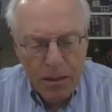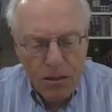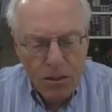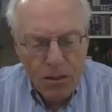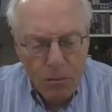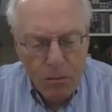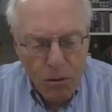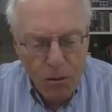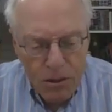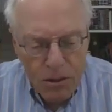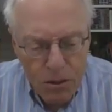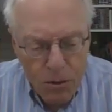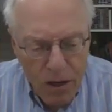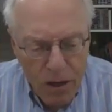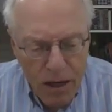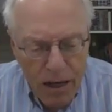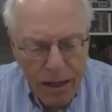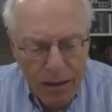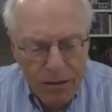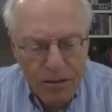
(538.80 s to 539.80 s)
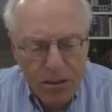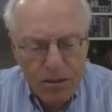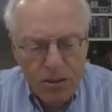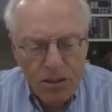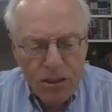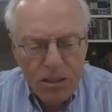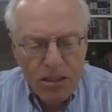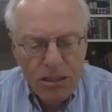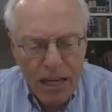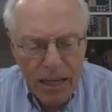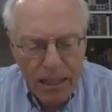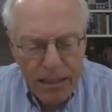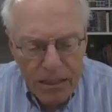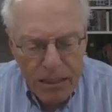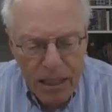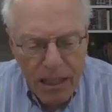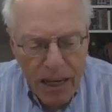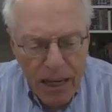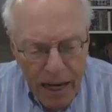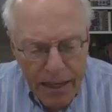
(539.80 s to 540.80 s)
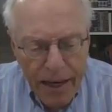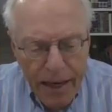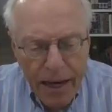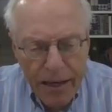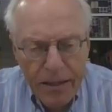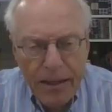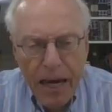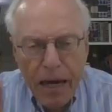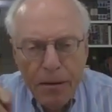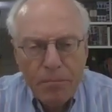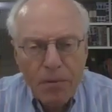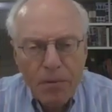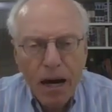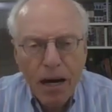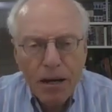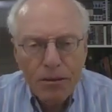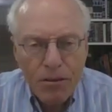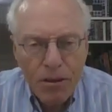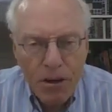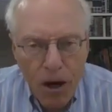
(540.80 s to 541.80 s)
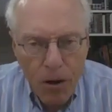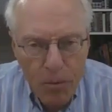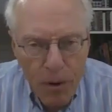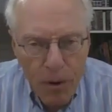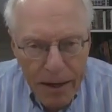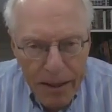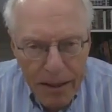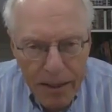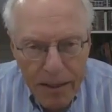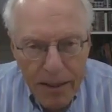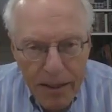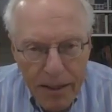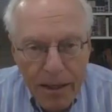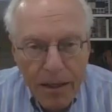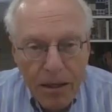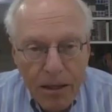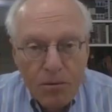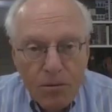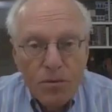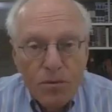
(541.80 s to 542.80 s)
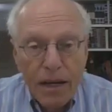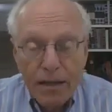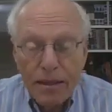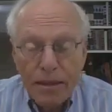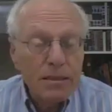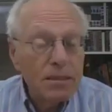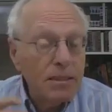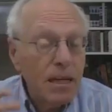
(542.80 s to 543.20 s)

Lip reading: ksuba was $200, and she says, yeah, you gave me $100 already. And